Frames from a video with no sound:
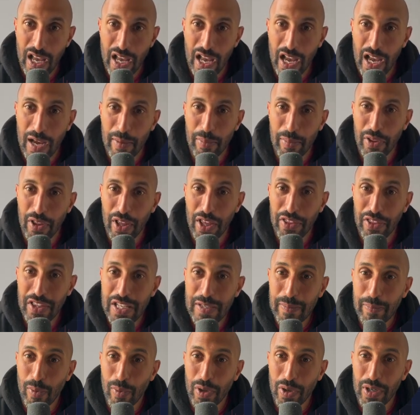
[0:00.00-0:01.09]
but at
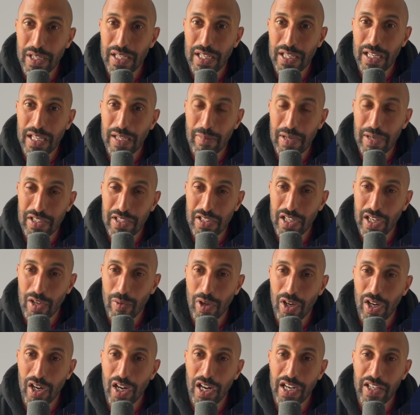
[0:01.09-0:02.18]
this point it makes a
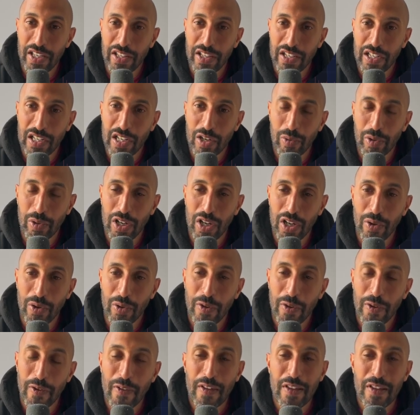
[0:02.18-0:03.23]
lower high and then a lower low.